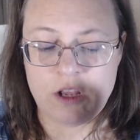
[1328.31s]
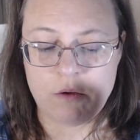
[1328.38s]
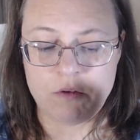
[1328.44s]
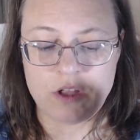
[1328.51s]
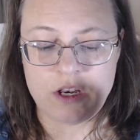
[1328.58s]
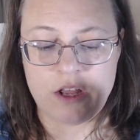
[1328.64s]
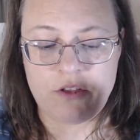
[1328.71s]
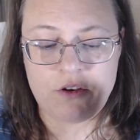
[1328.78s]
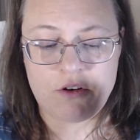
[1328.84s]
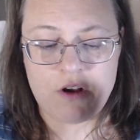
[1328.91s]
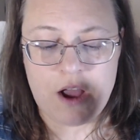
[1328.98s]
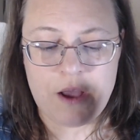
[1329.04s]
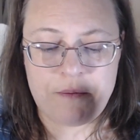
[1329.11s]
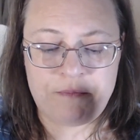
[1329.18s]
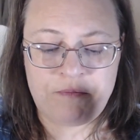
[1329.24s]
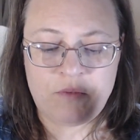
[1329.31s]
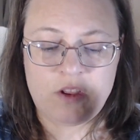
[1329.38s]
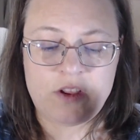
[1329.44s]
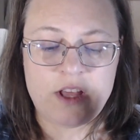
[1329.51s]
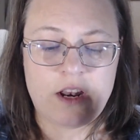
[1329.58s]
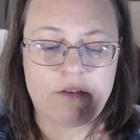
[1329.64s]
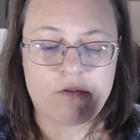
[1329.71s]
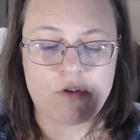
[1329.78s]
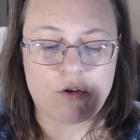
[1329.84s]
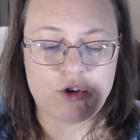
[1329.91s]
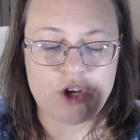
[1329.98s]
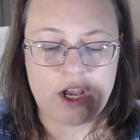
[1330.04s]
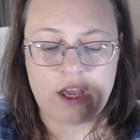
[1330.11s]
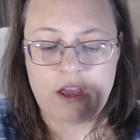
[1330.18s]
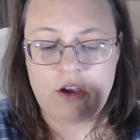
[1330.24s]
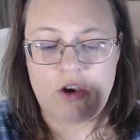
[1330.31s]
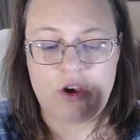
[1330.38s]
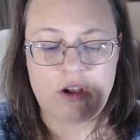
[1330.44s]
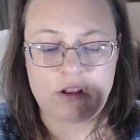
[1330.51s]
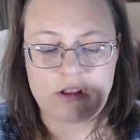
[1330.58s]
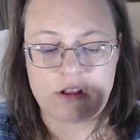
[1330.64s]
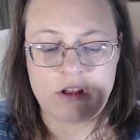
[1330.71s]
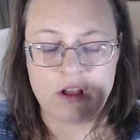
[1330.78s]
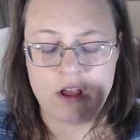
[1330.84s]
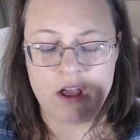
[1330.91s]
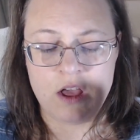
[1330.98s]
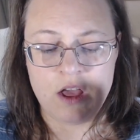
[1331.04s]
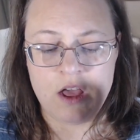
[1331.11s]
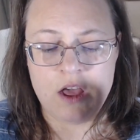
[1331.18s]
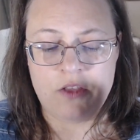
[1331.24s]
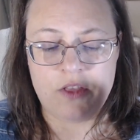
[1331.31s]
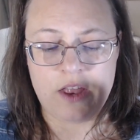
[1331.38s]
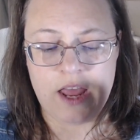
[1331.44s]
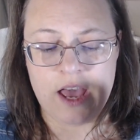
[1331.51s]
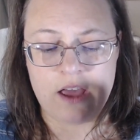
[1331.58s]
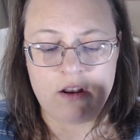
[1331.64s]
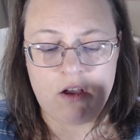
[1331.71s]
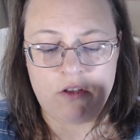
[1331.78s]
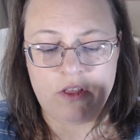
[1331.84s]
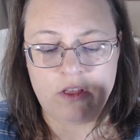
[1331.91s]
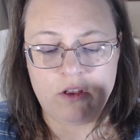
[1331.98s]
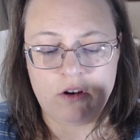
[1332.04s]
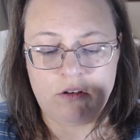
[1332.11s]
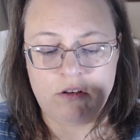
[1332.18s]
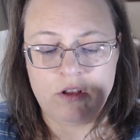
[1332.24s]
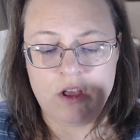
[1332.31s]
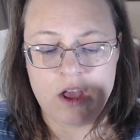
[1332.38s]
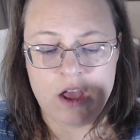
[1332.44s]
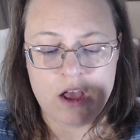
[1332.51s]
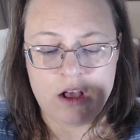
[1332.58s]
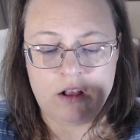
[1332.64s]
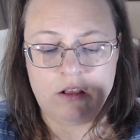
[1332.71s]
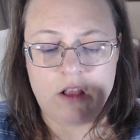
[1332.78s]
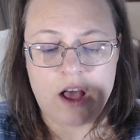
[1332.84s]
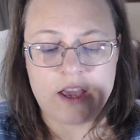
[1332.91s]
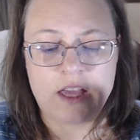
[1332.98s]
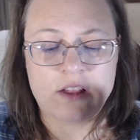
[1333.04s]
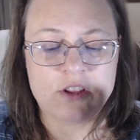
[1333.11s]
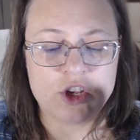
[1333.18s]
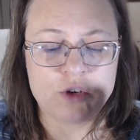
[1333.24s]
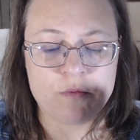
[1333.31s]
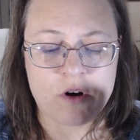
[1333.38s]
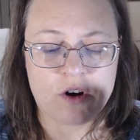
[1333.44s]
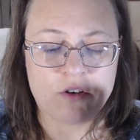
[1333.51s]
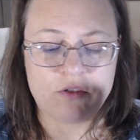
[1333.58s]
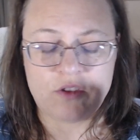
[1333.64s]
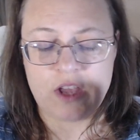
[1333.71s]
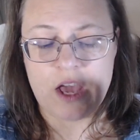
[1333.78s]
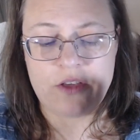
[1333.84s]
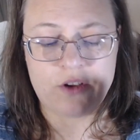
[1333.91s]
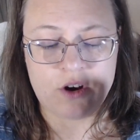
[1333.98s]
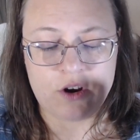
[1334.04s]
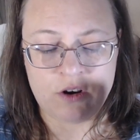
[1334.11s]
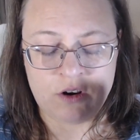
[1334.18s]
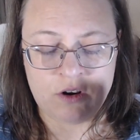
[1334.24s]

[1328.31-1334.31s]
It was another set of crochet hooks that had all the little locking stitch markers together